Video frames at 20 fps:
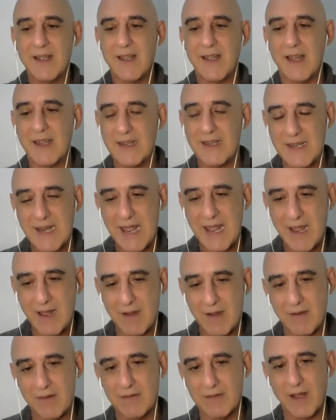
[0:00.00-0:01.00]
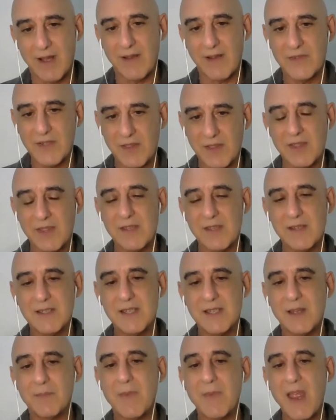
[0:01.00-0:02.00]
And now, after the third
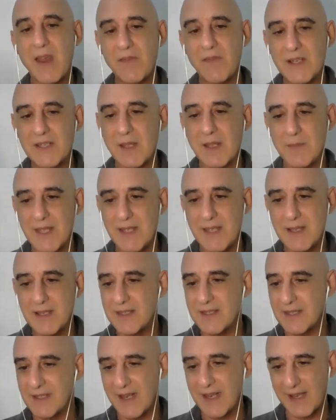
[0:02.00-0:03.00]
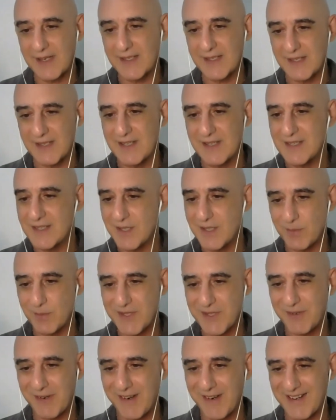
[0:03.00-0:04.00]
time, every time he hears the lighter, he stops
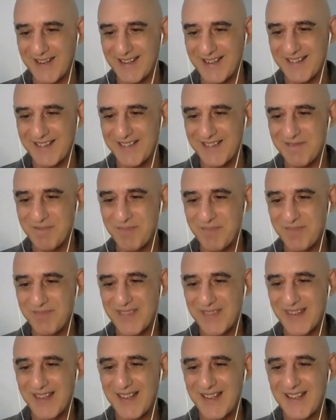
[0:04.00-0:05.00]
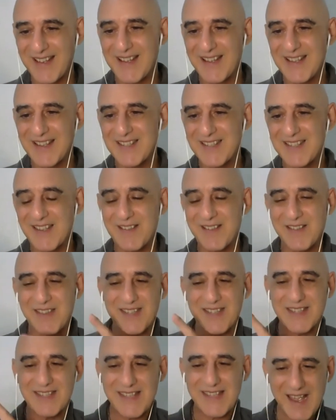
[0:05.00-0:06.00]
crying. So the
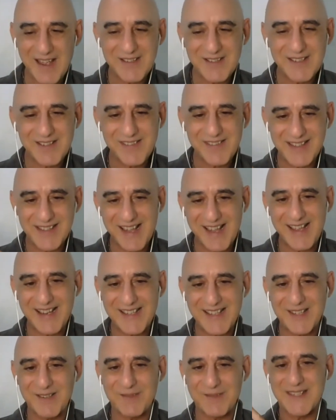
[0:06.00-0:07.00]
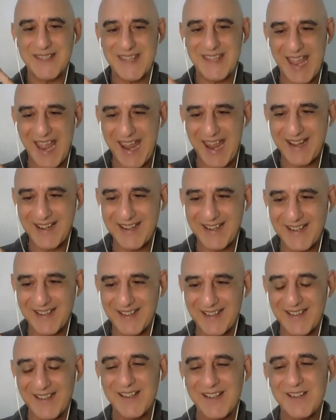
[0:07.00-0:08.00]
sound of the lighter was the
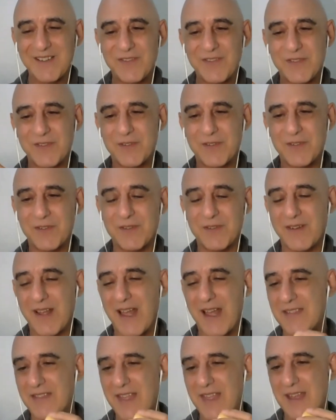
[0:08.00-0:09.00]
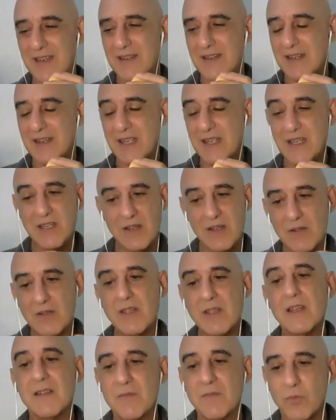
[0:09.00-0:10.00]
anchor and then he knew
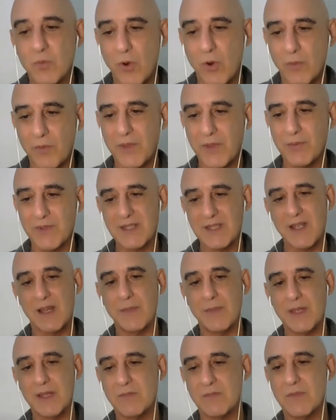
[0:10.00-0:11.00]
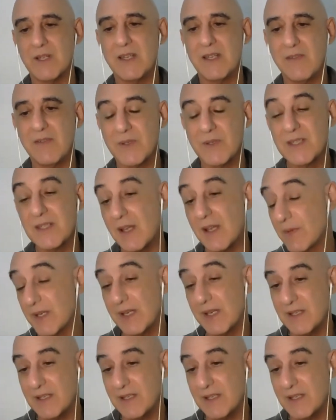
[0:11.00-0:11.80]
that warmth was coming and relief was coming.